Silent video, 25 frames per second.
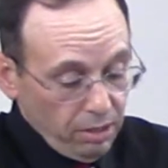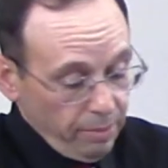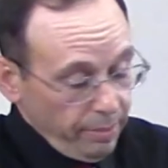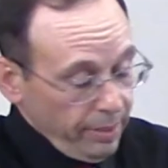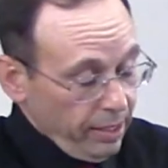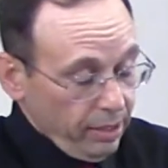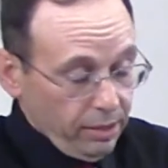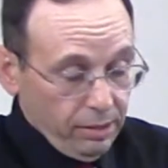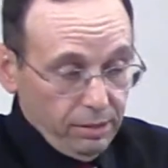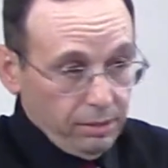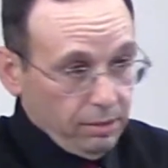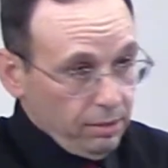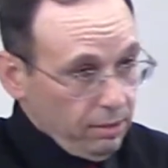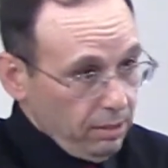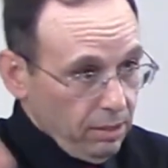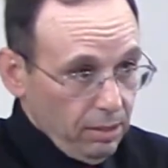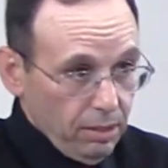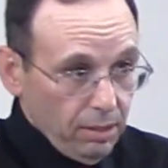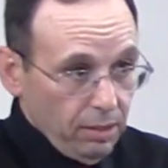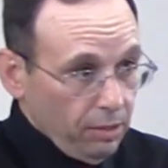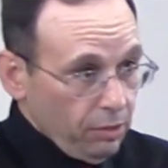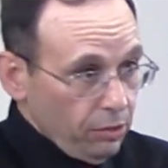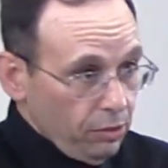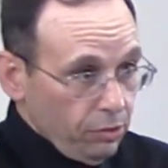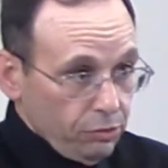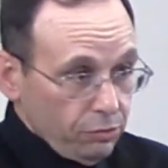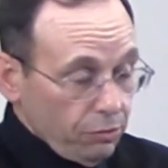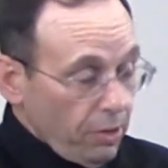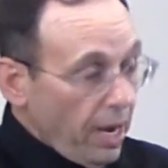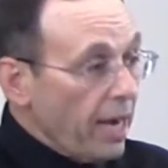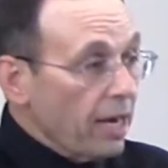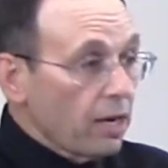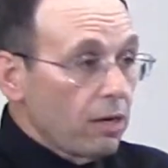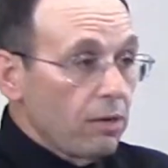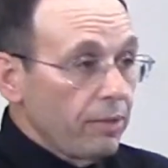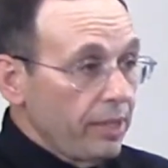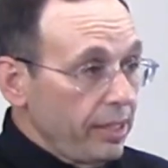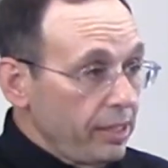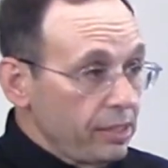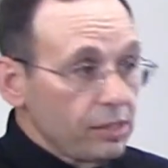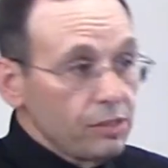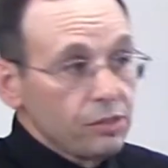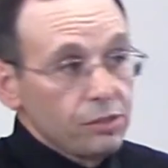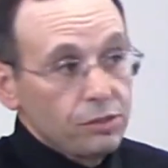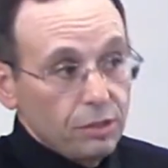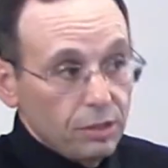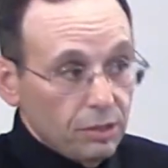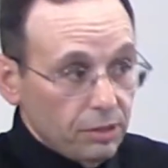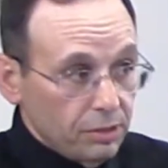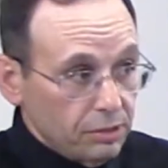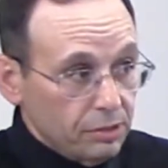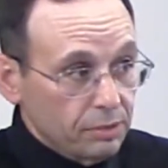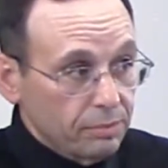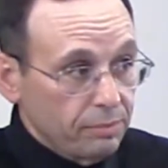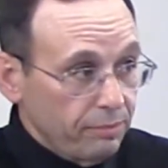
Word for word: I mean, drag queens in church,